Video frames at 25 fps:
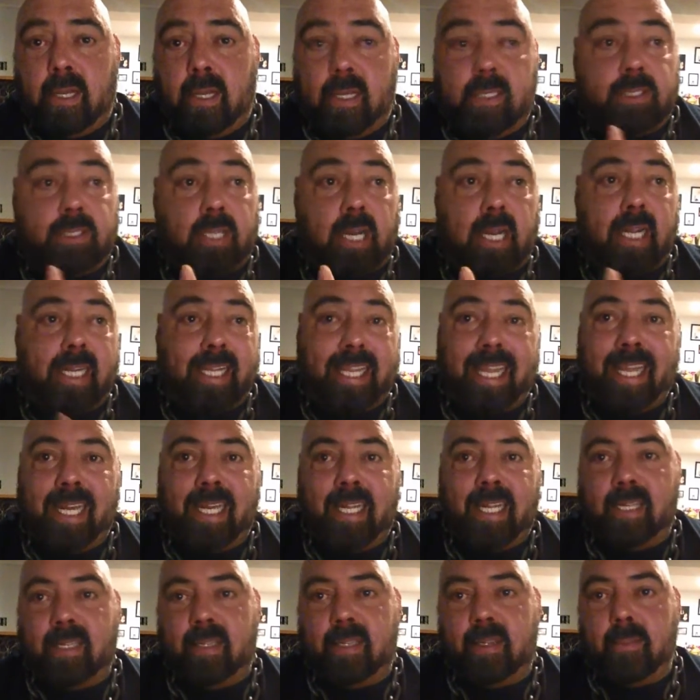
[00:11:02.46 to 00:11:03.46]
And try and
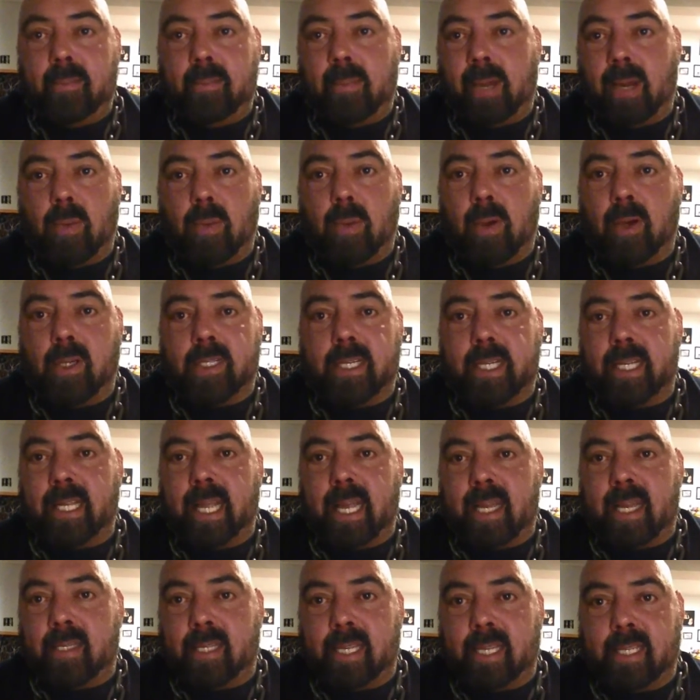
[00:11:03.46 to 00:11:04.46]
get in my work
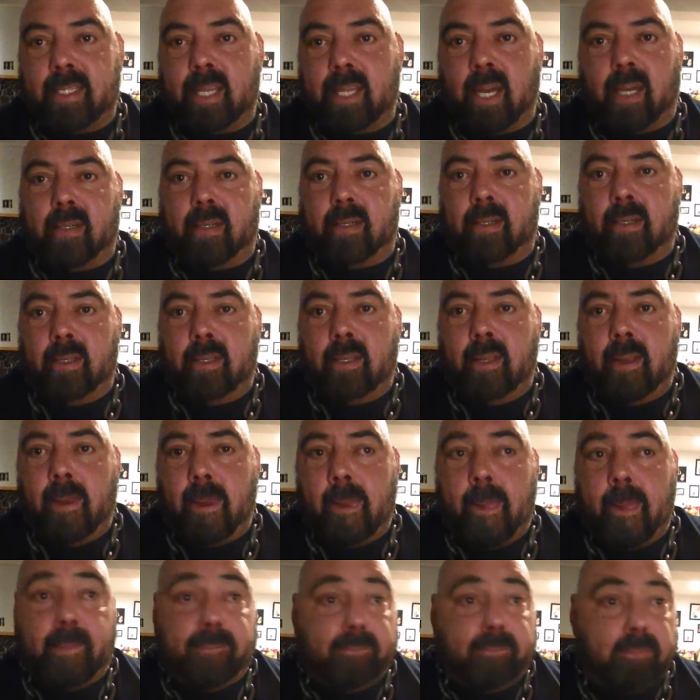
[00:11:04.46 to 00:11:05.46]
and get done.
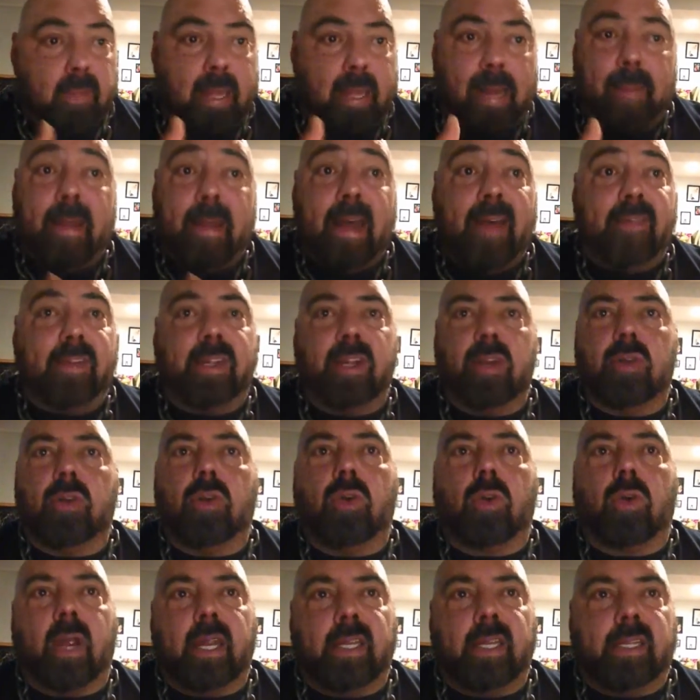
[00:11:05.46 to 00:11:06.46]
I'm having a
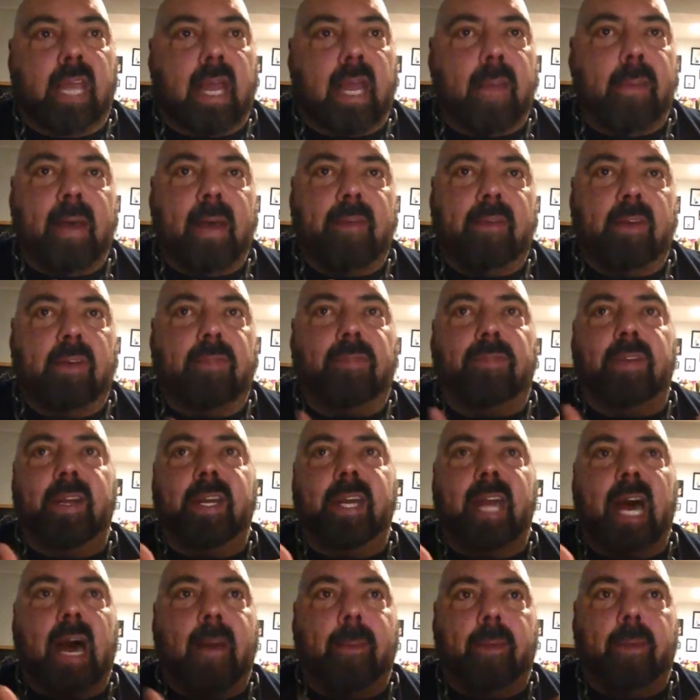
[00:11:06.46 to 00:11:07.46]
great day. I'm having a
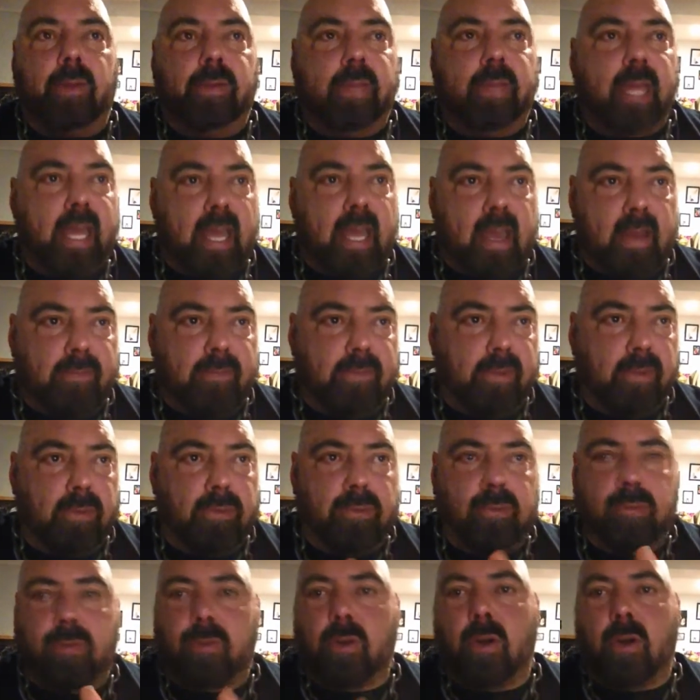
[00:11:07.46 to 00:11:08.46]
phenomenal day. I
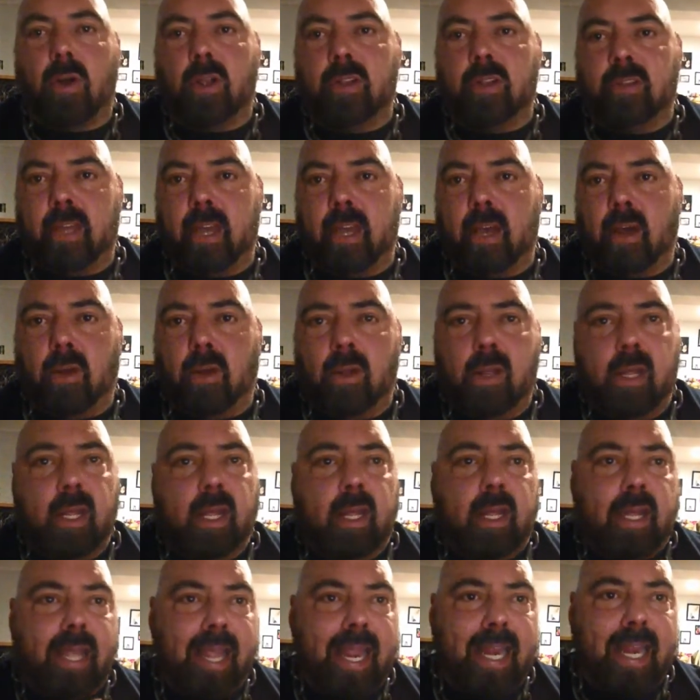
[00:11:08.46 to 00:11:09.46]
feel strong as hell.
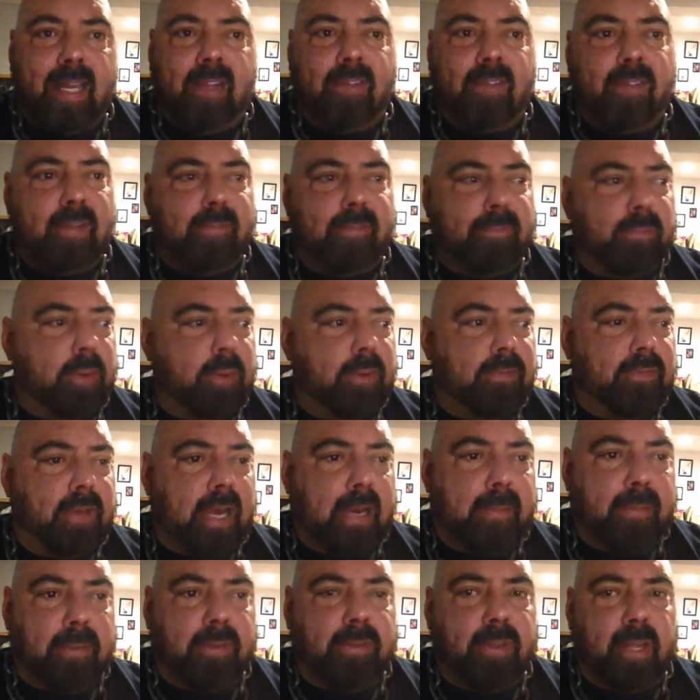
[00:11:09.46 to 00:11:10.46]

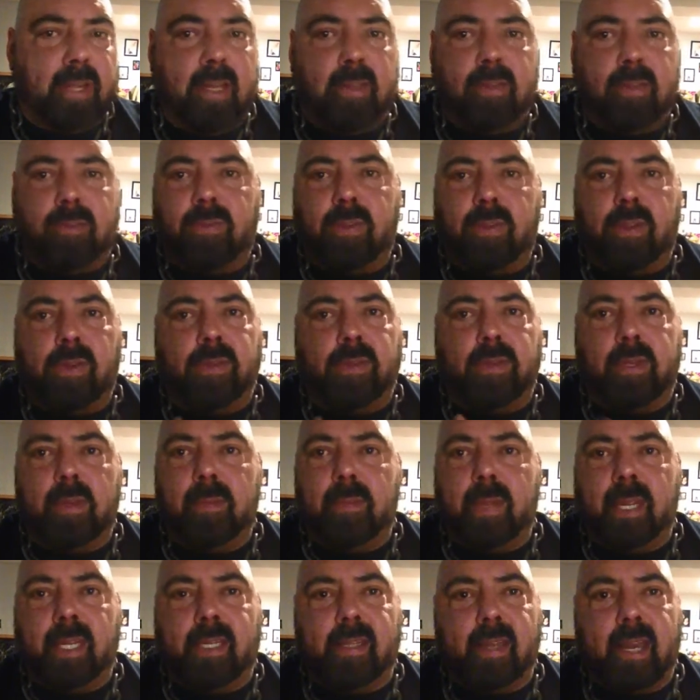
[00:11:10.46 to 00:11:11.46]
87.5% is feeling
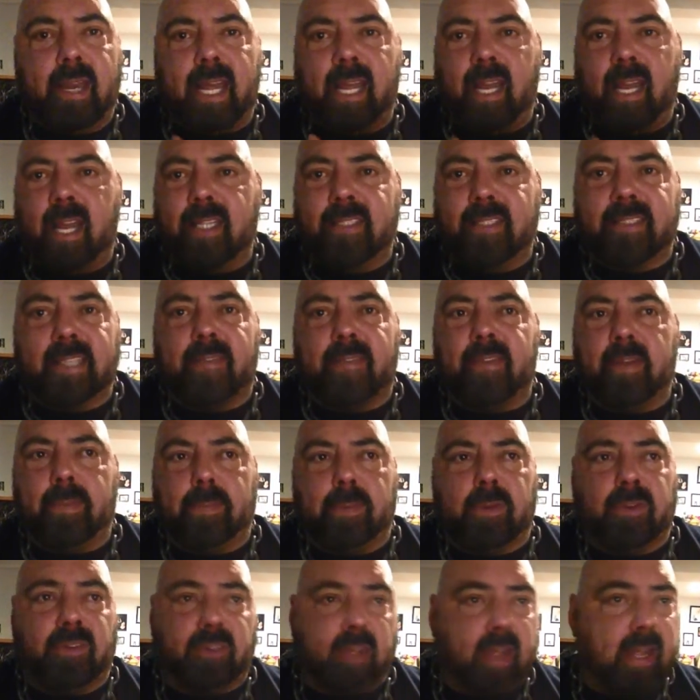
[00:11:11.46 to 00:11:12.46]
to me today like
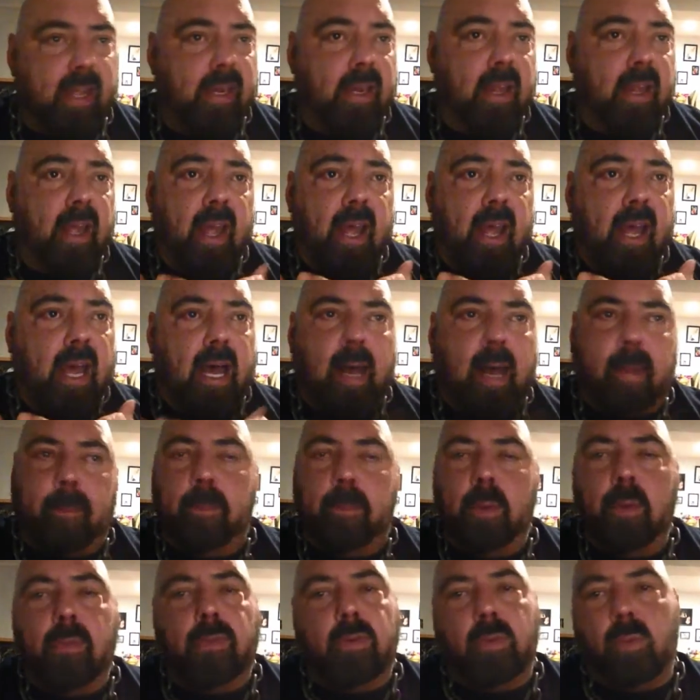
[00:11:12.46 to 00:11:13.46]
70%. I'm
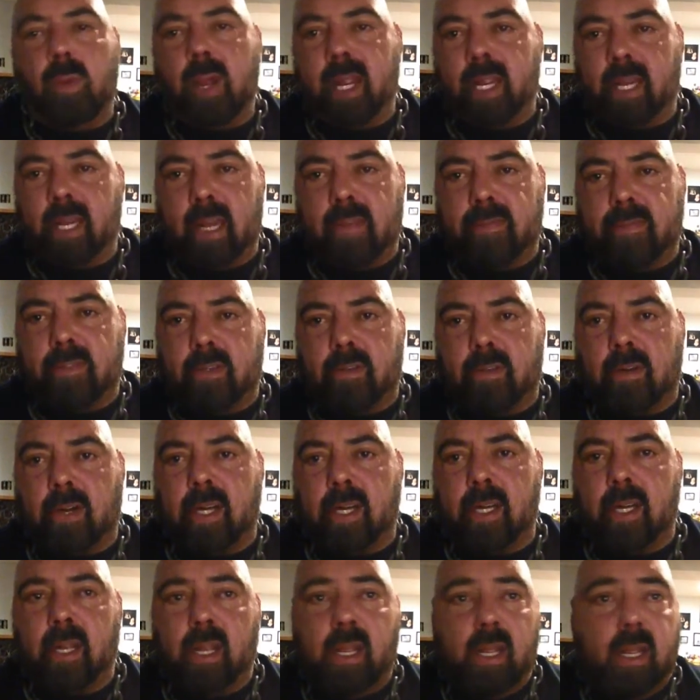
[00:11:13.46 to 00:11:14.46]
moving weight left and
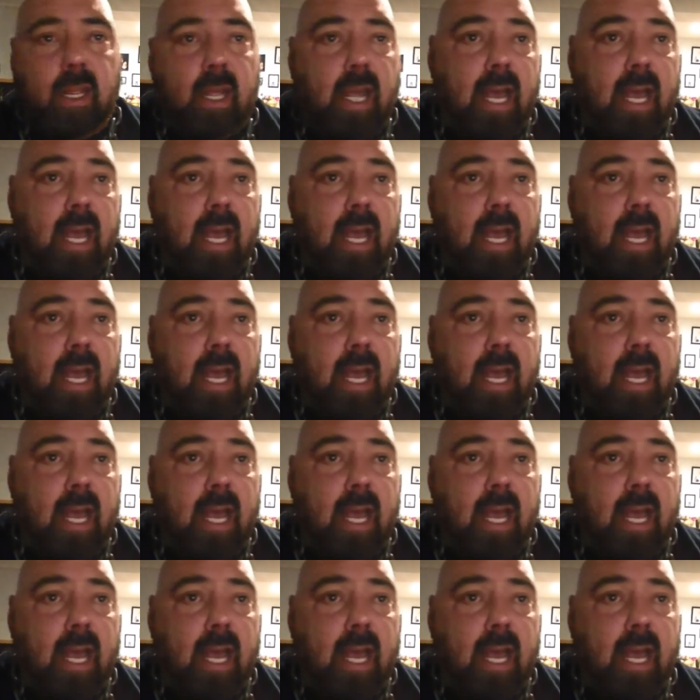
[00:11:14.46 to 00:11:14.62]
right.